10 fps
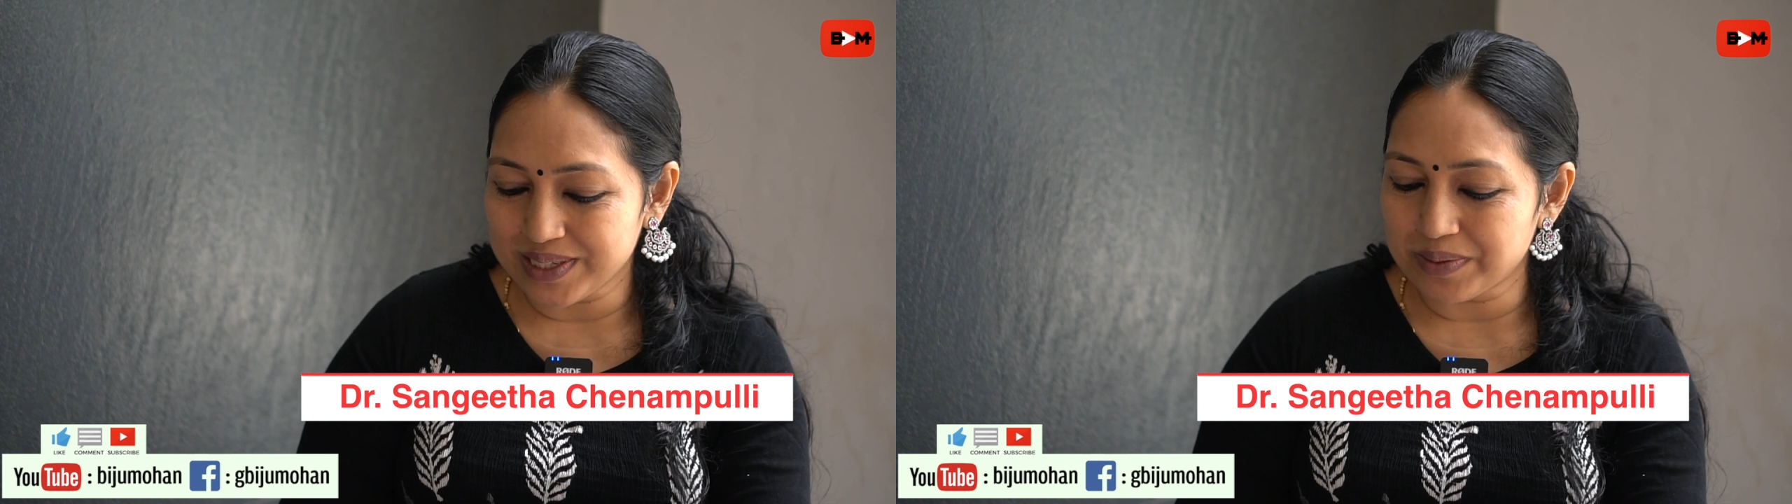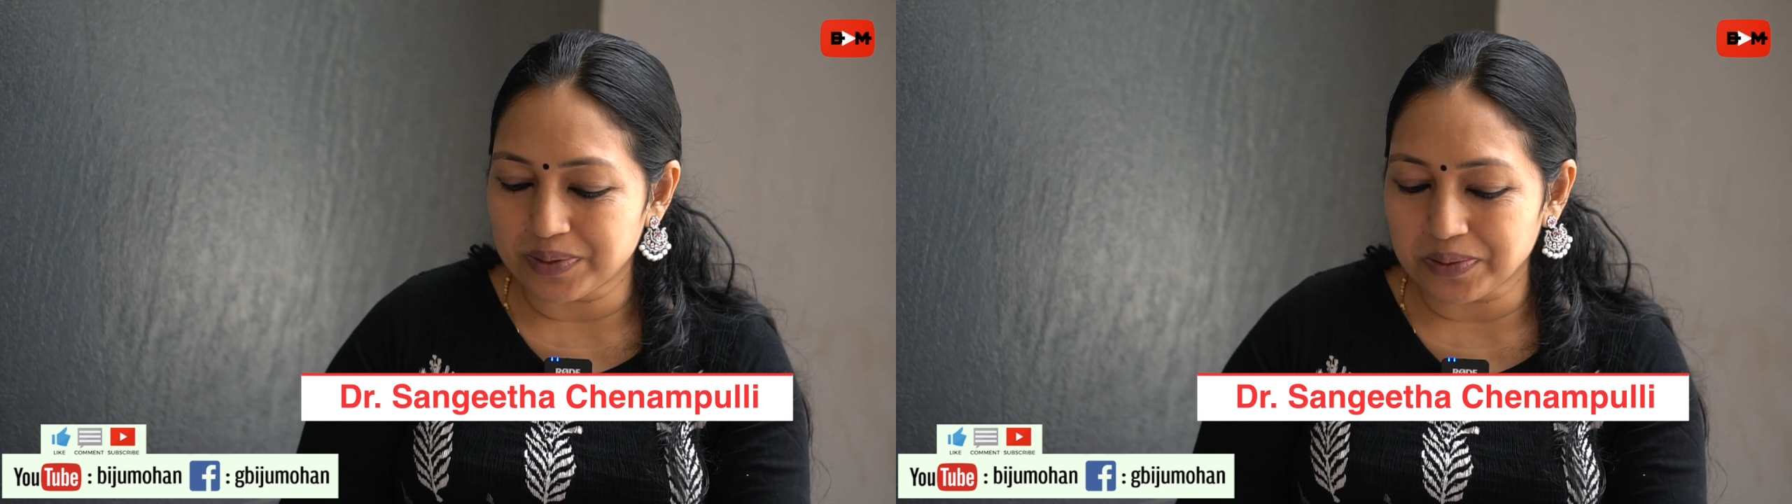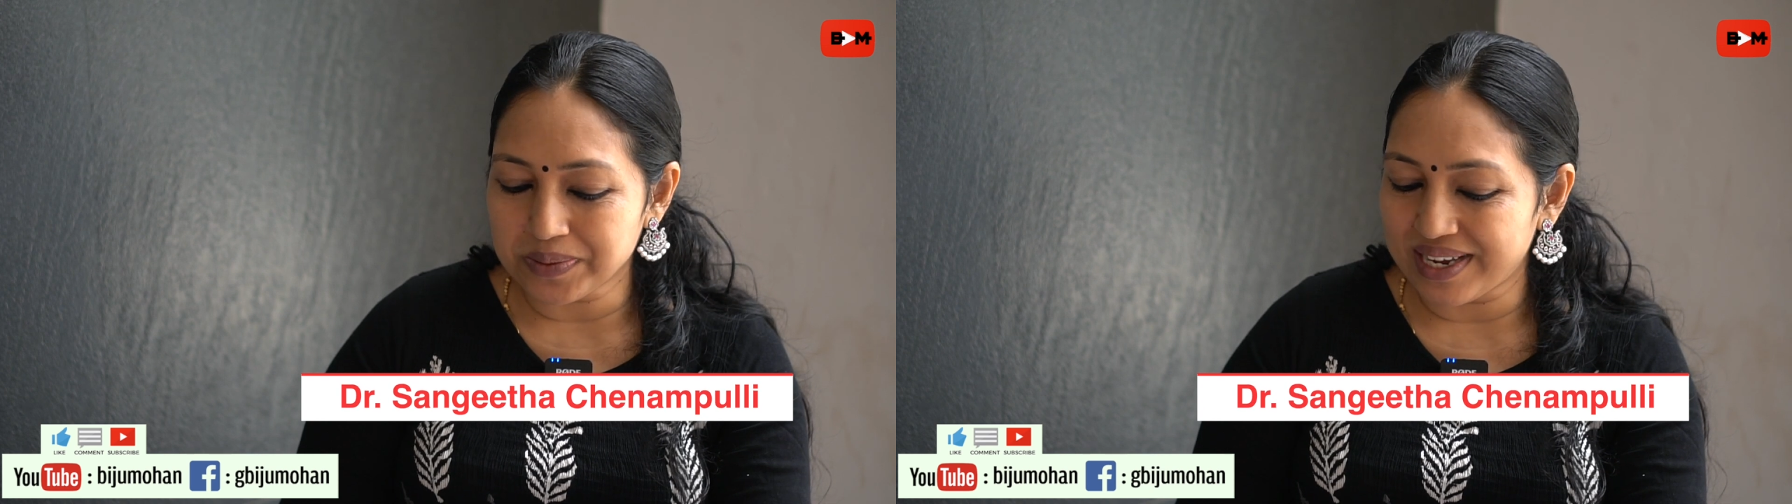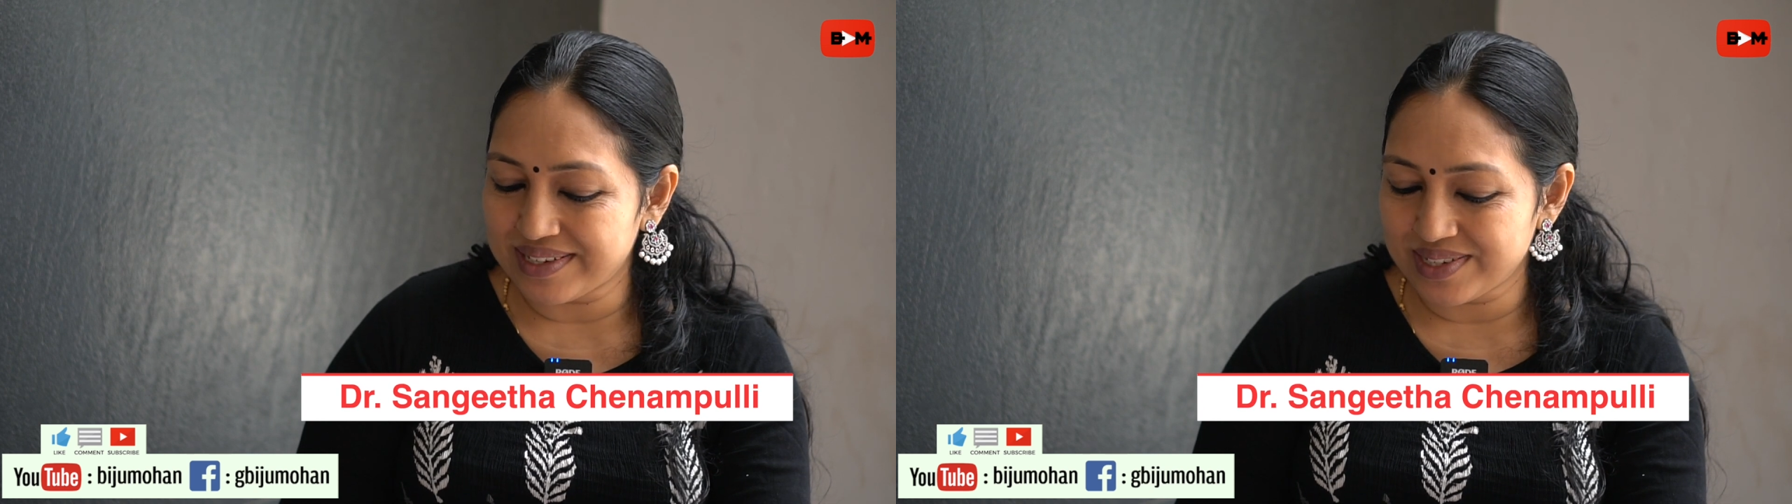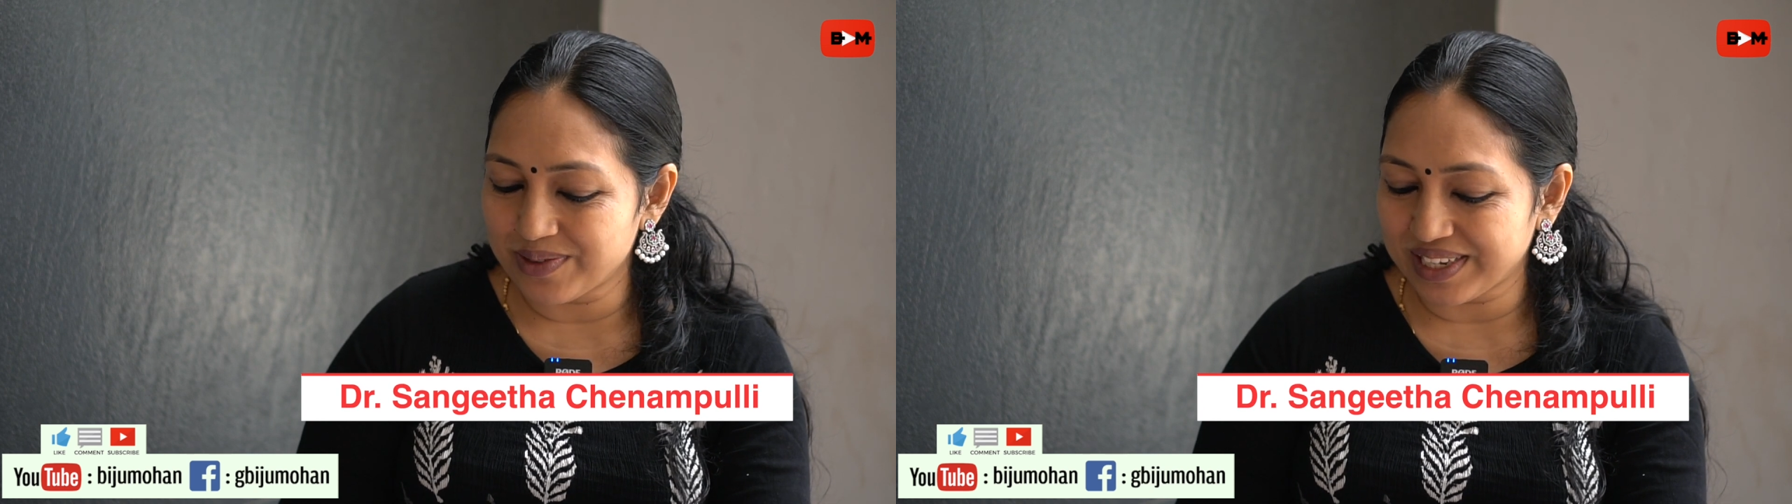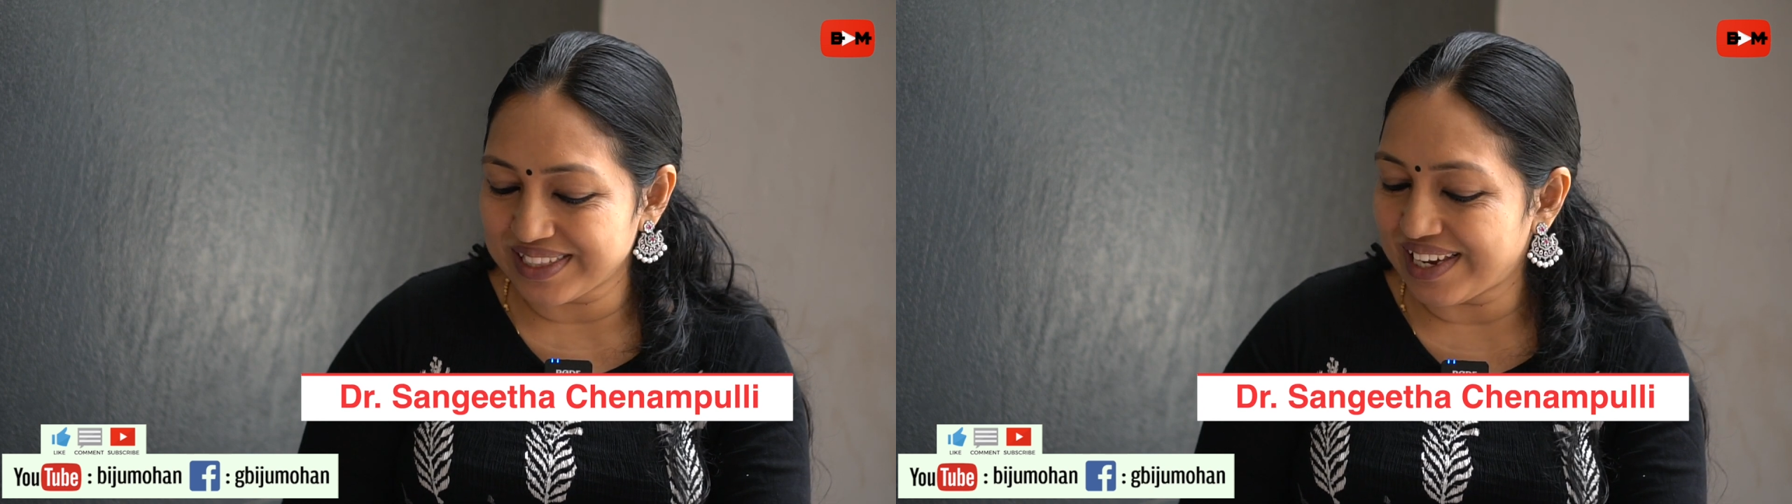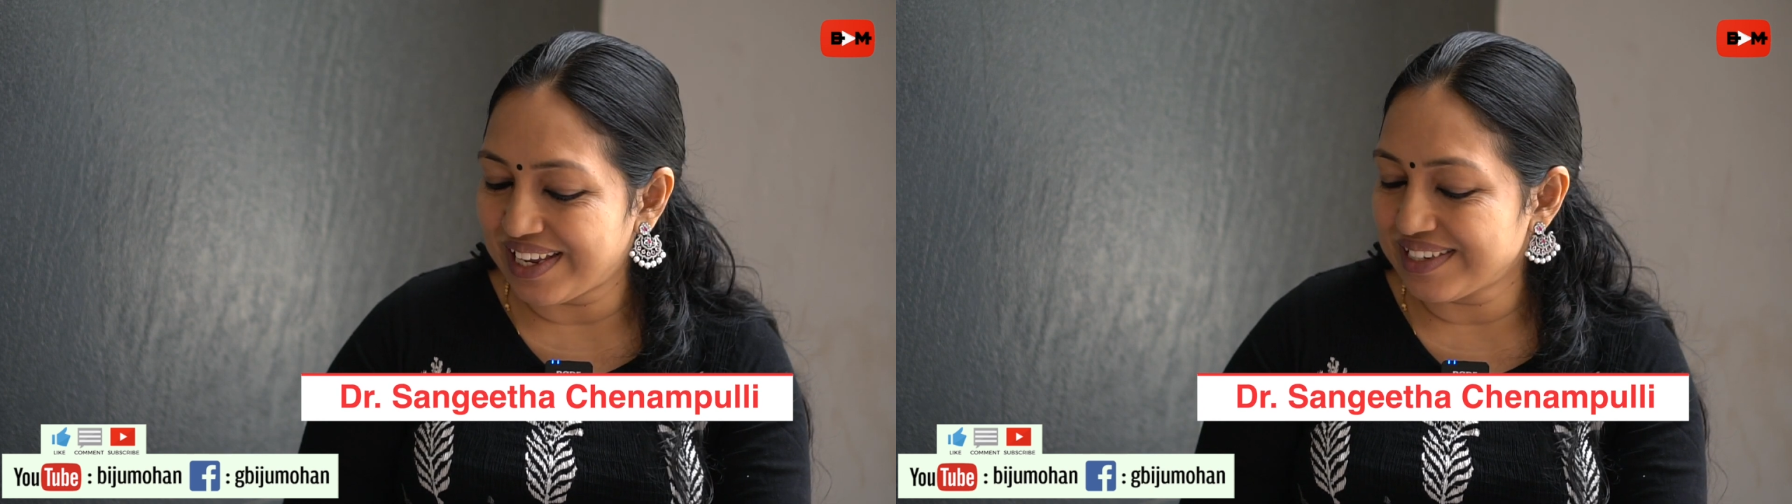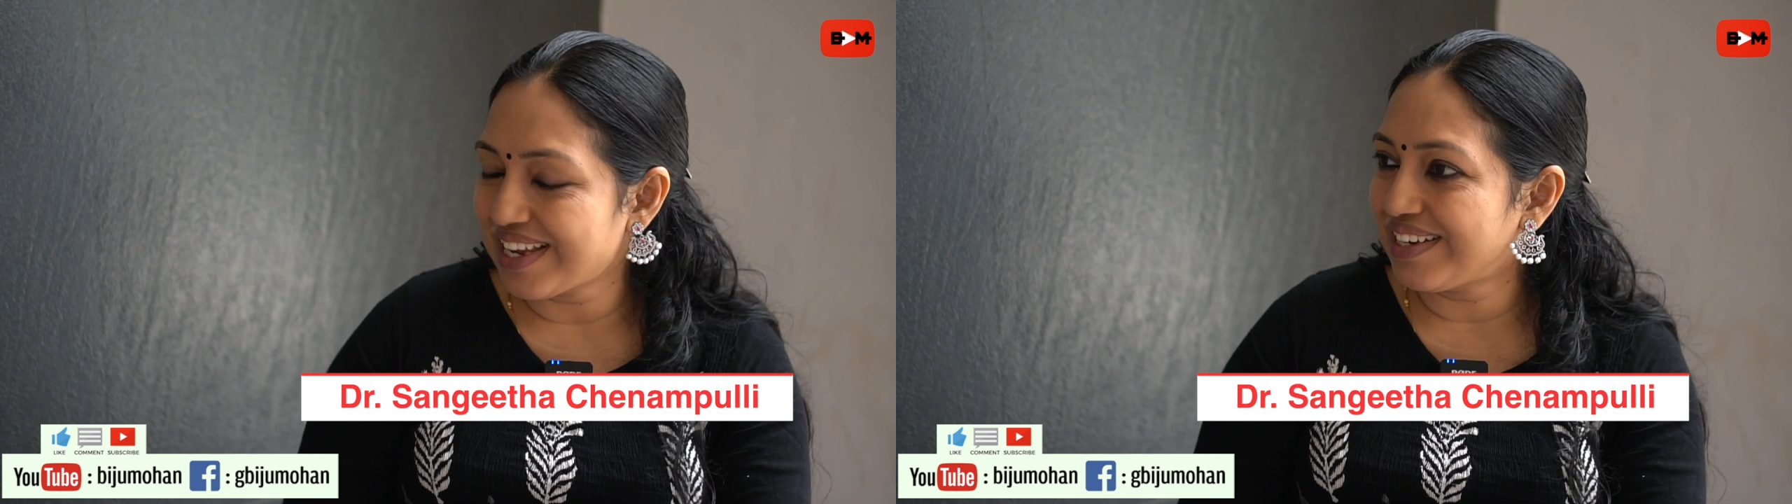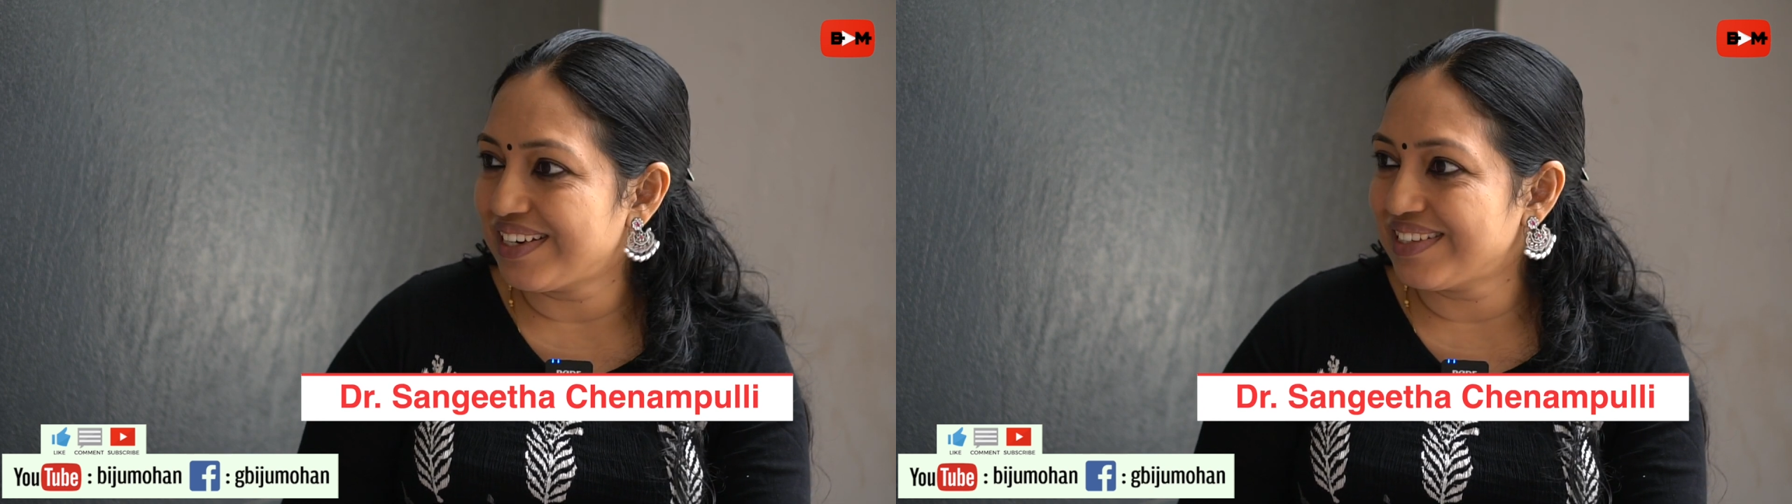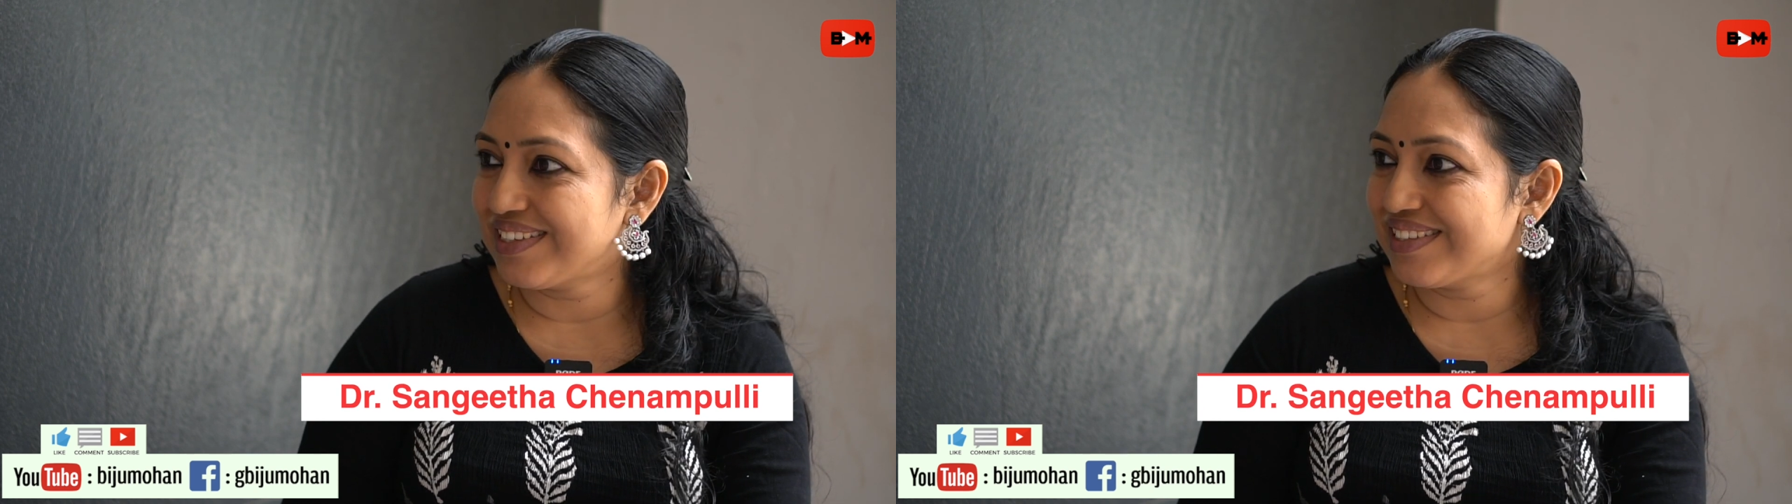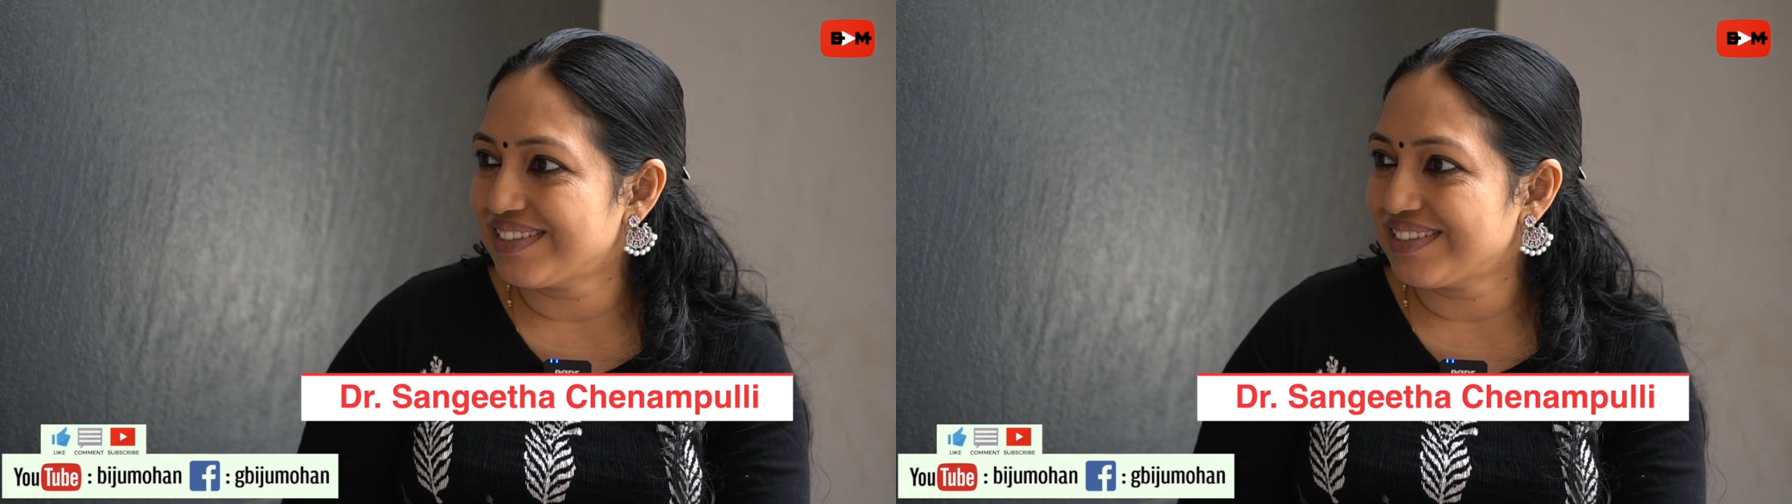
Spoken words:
perception of science during the late 19th